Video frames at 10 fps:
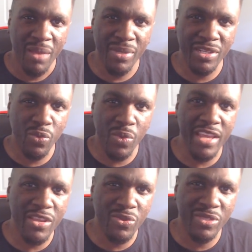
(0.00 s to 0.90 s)
but the way
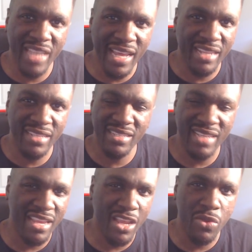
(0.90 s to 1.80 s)
you said it, it's just
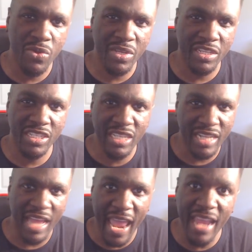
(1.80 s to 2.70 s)
like, yo, you can just see
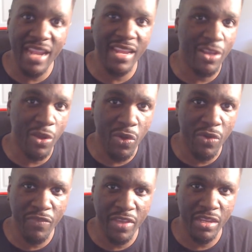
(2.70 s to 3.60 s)
the hate in your
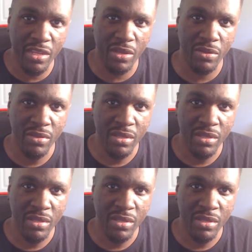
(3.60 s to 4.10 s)
whole video.